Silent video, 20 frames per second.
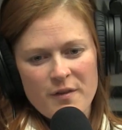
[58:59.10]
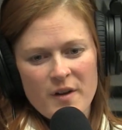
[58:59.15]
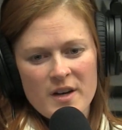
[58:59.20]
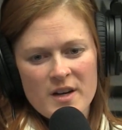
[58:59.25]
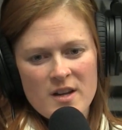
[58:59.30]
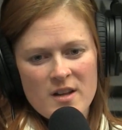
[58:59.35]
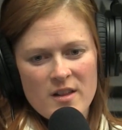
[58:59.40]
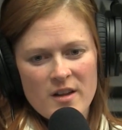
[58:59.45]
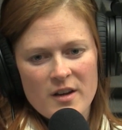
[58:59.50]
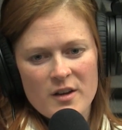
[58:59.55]

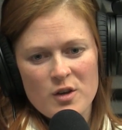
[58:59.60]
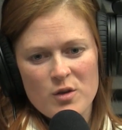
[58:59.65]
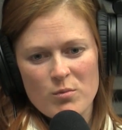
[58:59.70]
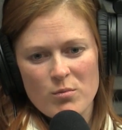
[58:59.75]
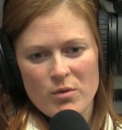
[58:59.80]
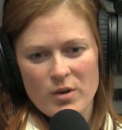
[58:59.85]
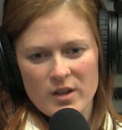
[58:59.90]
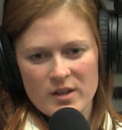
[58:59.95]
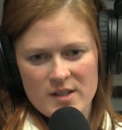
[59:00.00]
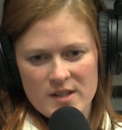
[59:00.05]
funny that you
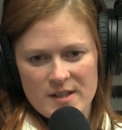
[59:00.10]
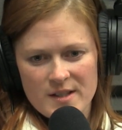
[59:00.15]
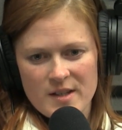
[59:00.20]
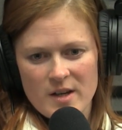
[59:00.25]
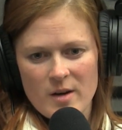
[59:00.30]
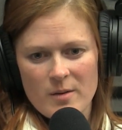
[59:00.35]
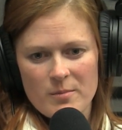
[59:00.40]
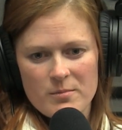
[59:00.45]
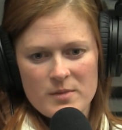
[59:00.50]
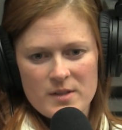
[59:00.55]
bring this
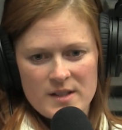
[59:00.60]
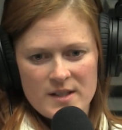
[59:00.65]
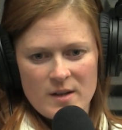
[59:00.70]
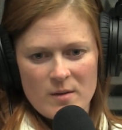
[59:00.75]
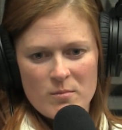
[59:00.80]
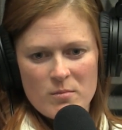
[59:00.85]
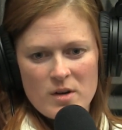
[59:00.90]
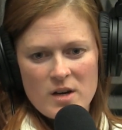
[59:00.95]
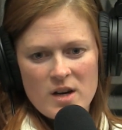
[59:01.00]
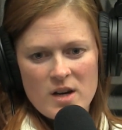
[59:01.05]
up.
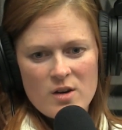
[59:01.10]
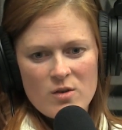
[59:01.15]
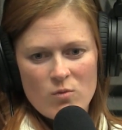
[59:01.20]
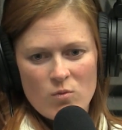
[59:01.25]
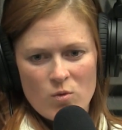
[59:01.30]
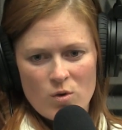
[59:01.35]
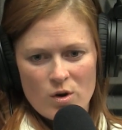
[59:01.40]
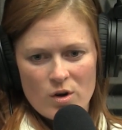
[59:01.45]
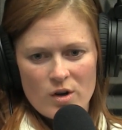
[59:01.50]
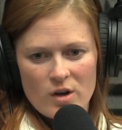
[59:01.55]
Somebody at
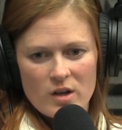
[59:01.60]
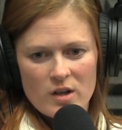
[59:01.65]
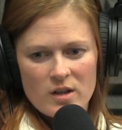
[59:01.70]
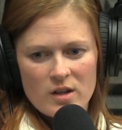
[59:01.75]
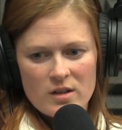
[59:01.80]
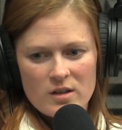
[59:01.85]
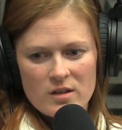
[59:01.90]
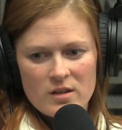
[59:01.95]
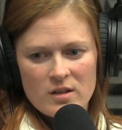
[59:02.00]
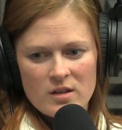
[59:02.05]

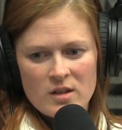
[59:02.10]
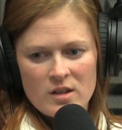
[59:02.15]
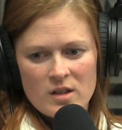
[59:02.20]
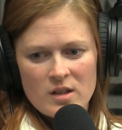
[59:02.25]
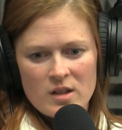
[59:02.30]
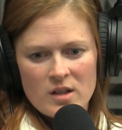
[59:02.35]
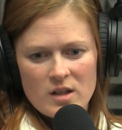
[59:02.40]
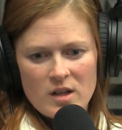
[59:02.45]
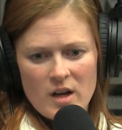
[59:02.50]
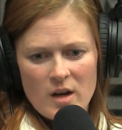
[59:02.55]
work,
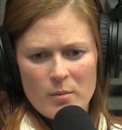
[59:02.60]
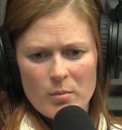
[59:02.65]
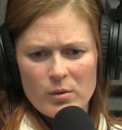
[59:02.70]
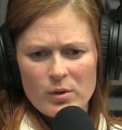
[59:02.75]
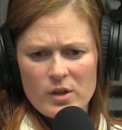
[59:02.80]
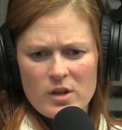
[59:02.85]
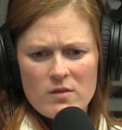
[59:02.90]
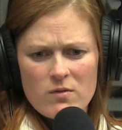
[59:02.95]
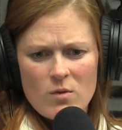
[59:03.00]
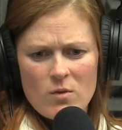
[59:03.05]
I
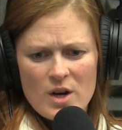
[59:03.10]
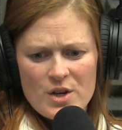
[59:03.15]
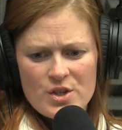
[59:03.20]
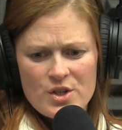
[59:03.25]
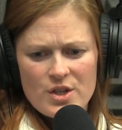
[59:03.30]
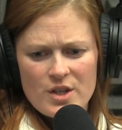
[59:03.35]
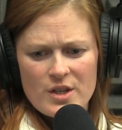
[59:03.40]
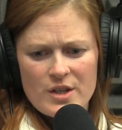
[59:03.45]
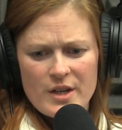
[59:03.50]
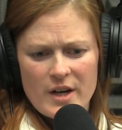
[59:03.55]
believe,
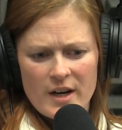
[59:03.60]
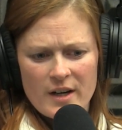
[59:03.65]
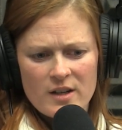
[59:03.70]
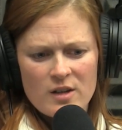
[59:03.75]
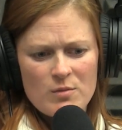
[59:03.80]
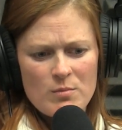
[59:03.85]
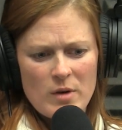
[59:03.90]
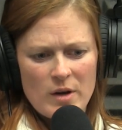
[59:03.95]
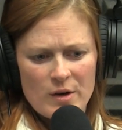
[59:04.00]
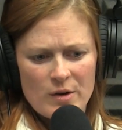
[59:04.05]
watched a
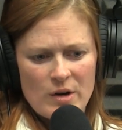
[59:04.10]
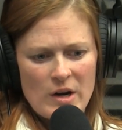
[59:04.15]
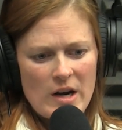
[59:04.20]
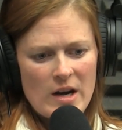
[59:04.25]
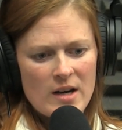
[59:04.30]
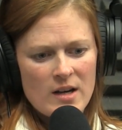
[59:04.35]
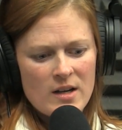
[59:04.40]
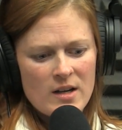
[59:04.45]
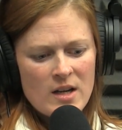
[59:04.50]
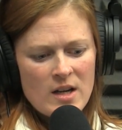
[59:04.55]

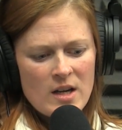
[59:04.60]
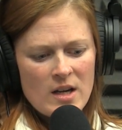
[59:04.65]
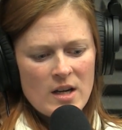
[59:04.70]
documentary